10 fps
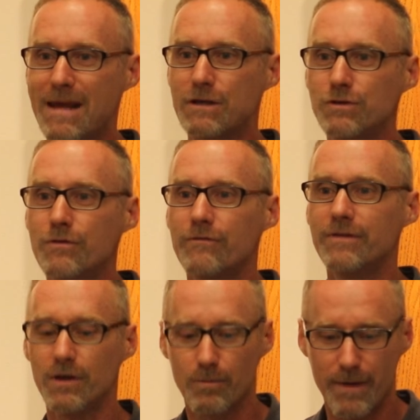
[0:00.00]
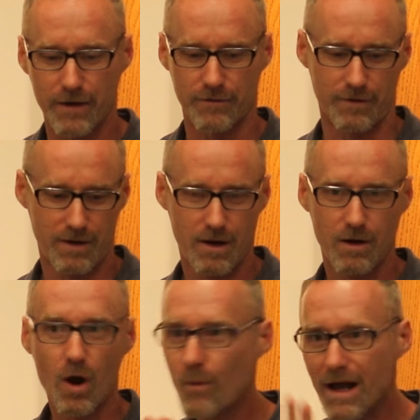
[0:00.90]
make you feel better.
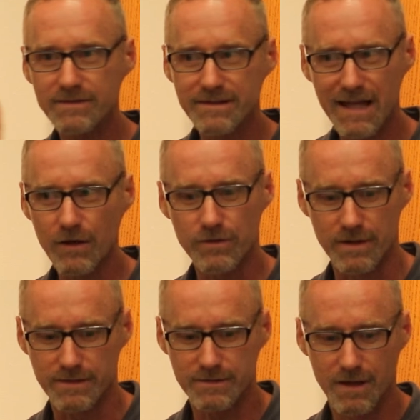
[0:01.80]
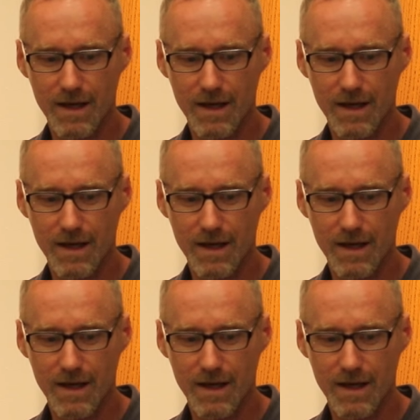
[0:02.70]
No one else can tell you this.